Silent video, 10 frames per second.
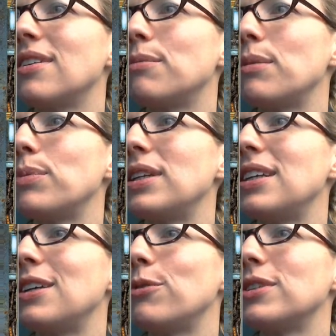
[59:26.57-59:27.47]
Might be
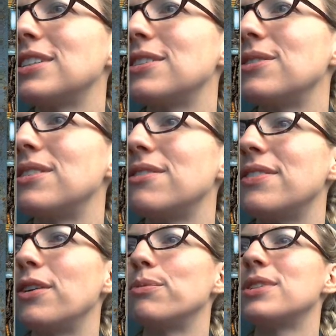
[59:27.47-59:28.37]
needing one soon to
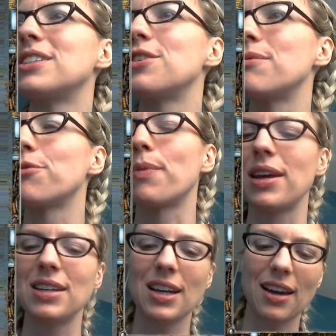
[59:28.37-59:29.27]
film the stream for my
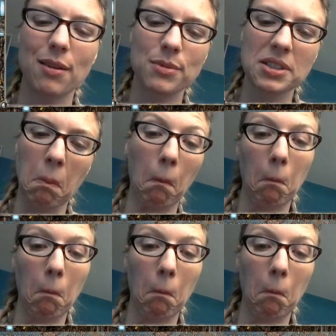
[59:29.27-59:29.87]
indie games.